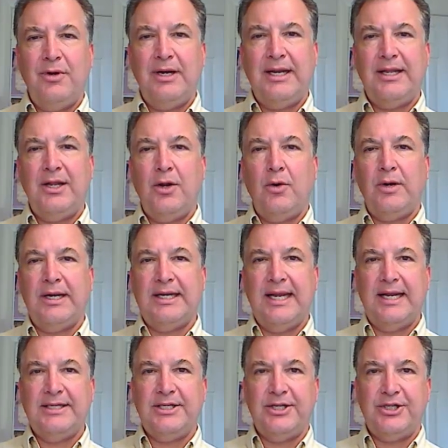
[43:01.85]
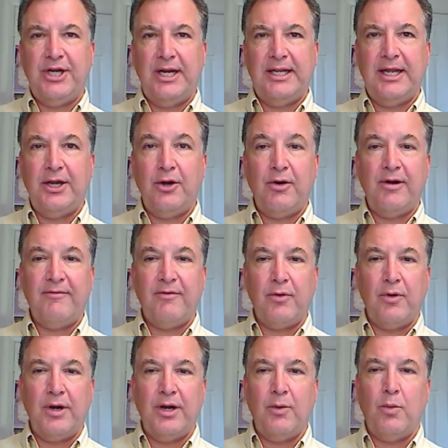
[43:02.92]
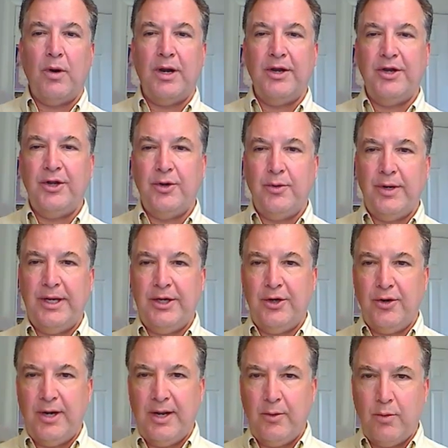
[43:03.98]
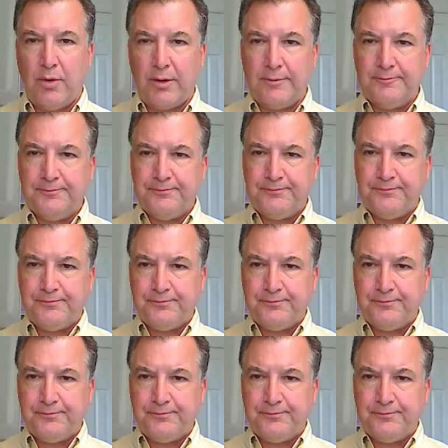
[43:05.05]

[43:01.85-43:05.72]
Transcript: really the only daisy chain that you're ever going to want to do in your network.